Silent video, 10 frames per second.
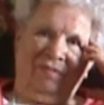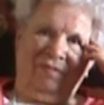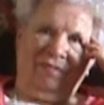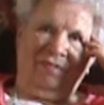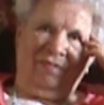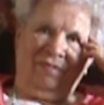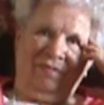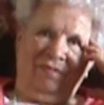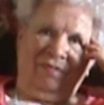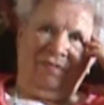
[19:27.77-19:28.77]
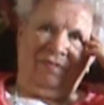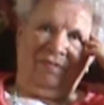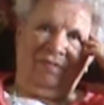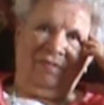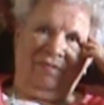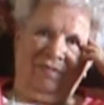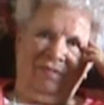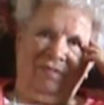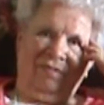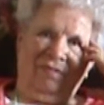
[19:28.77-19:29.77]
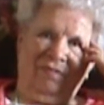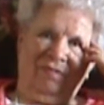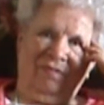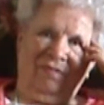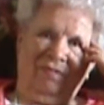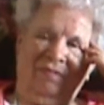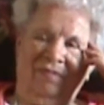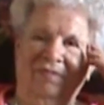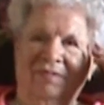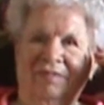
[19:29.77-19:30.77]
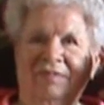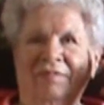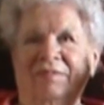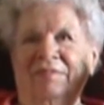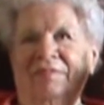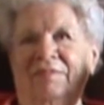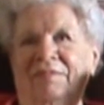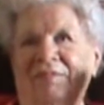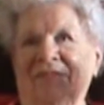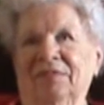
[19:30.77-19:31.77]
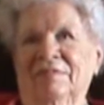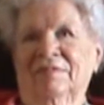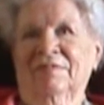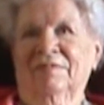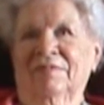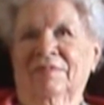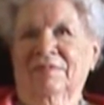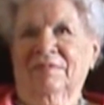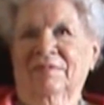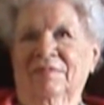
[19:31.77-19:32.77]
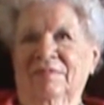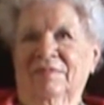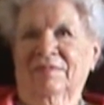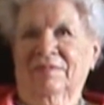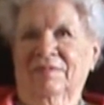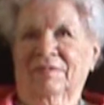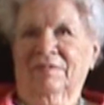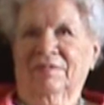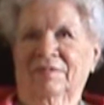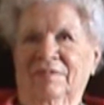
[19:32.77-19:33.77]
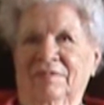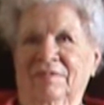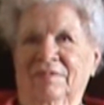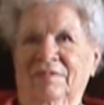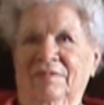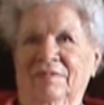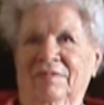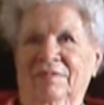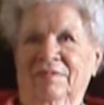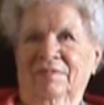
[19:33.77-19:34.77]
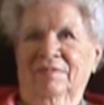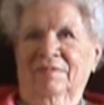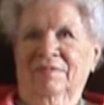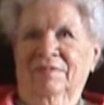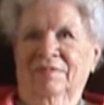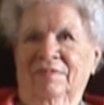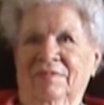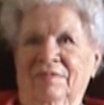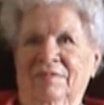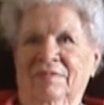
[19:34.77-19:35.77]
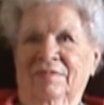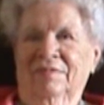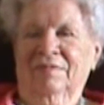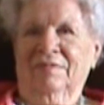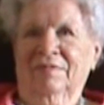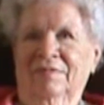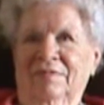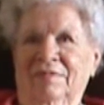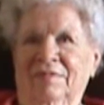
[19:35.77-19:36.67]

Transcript: So you, uh, to continue, came from California back to Colorado, and you went